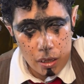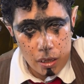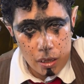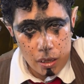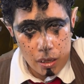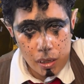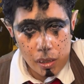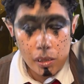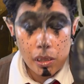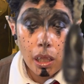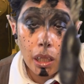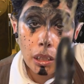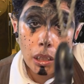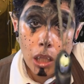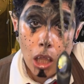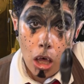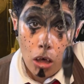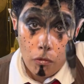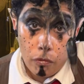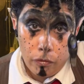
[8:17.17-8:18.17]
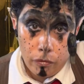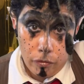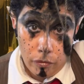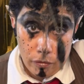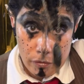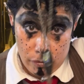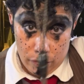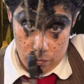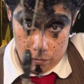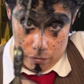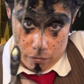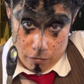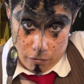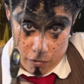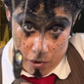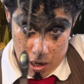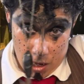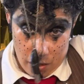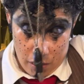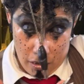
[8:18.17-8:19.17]
is that love,
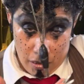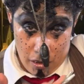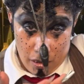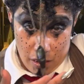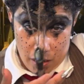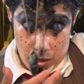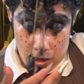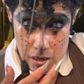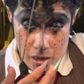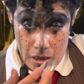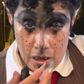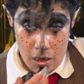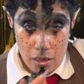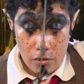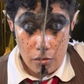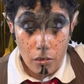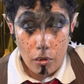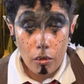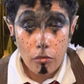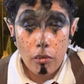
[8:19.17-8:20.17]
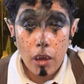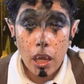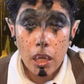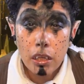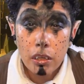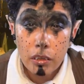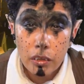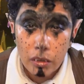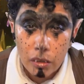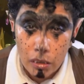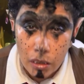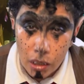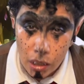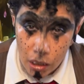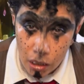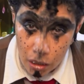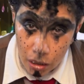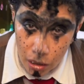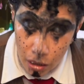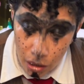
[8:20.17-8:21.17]
right? It's the greatest.
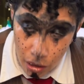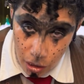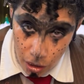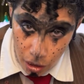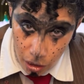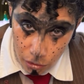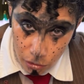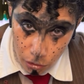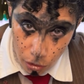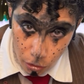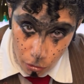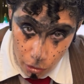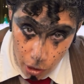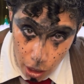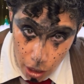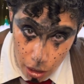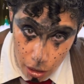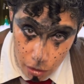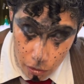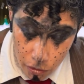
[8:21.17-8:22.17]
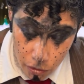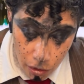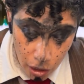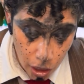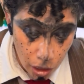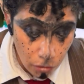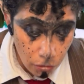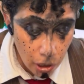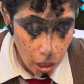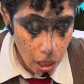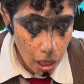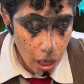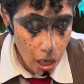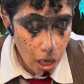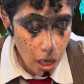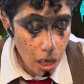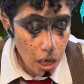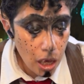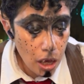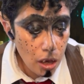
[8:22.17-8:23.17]
It's the greatest thing we
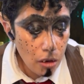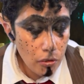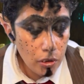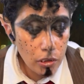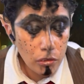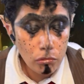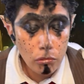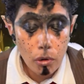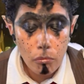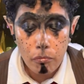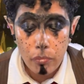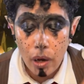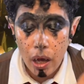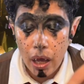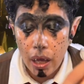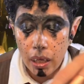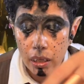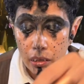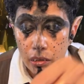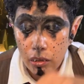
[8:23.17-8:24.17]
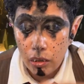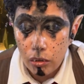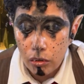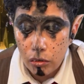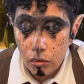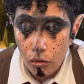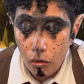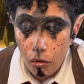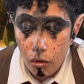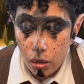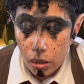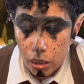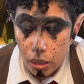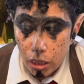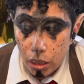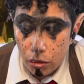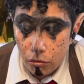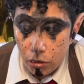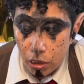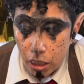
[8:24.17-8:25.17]
have. It's what binds us all.
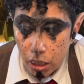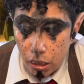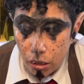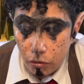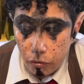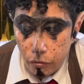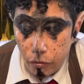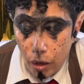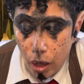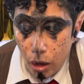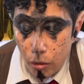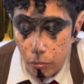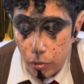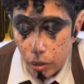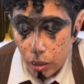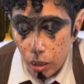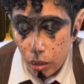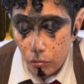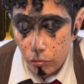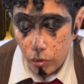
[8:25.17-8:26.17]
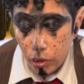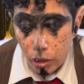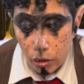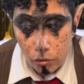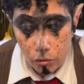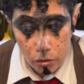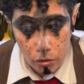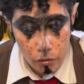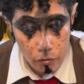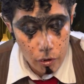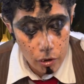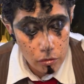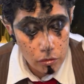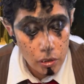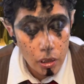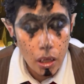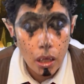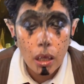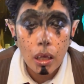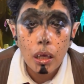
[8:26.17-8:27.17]
Literally the fabric of the universe
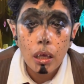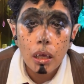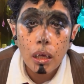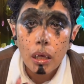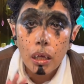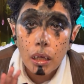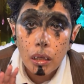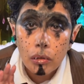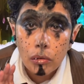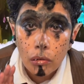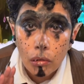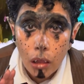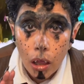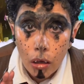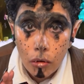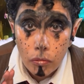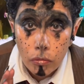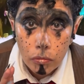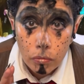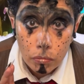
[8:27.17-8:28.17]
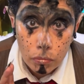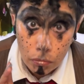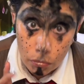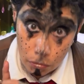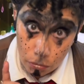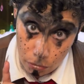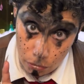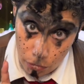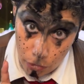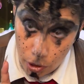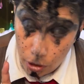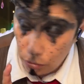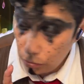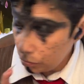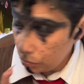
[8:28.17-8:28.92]
is love. Yeah.